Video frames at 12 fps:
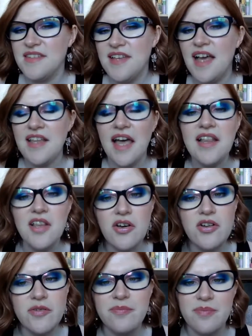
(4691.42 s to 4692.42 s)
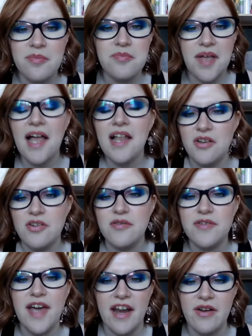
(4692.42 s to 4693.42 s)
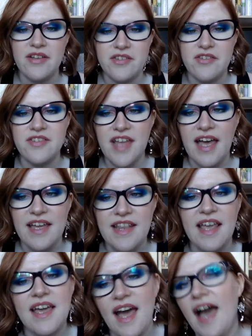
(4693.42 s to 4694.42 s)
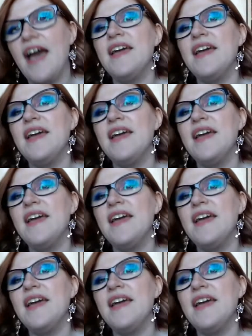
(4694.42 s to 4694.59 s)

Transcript: A lot of characters die. Like,